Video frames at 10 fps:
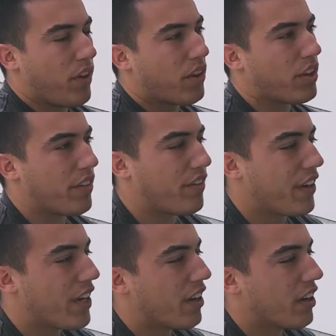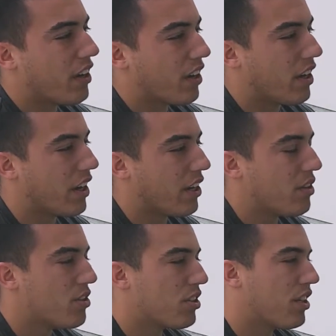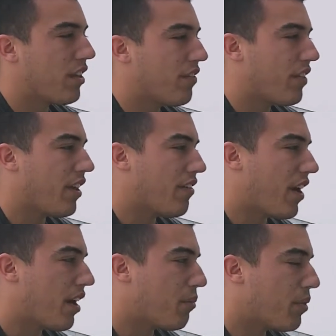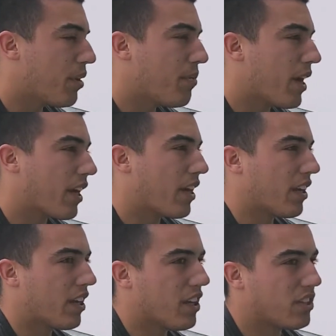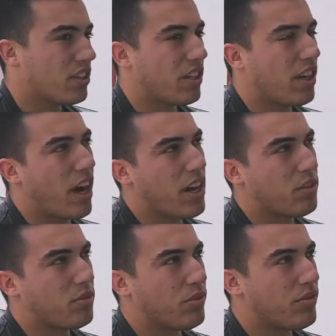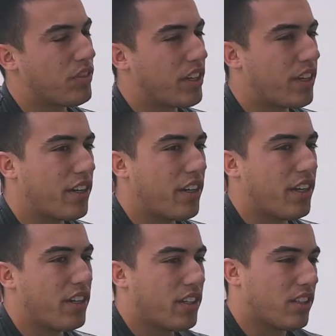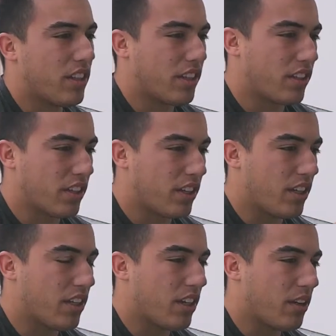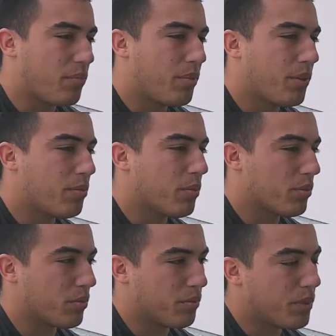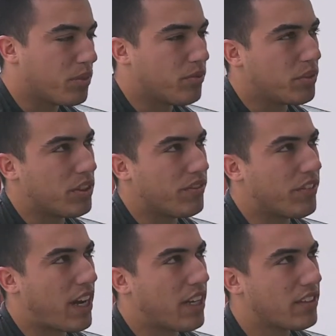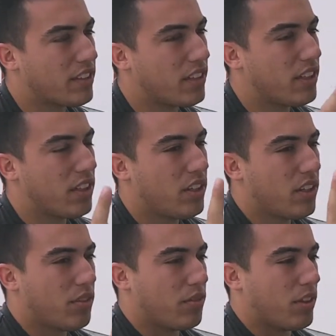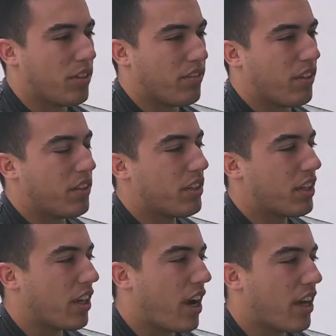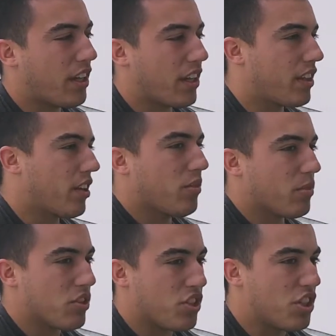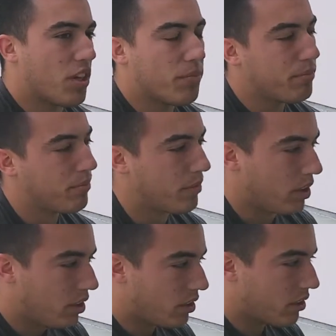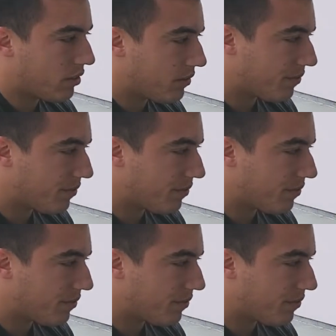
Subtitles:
follow your finger, and usually if they've had a pretty bad concussion, their eyes will flutter, like their pupils will move really fast when they're following your eye, like they almost jump, and